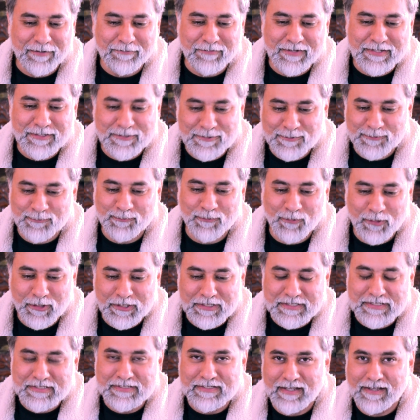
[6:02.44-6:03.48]
which
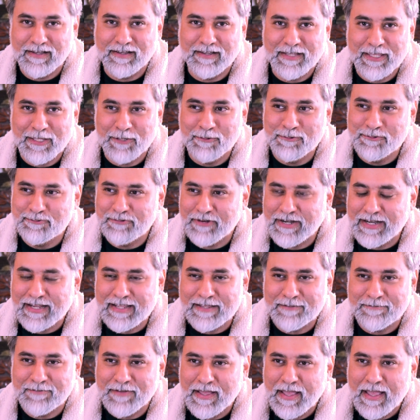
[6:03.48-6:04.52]
was a huge
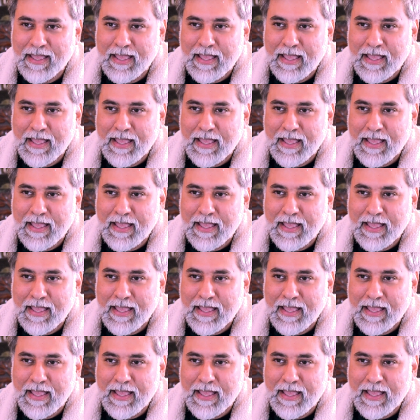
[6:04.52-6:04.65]
relief.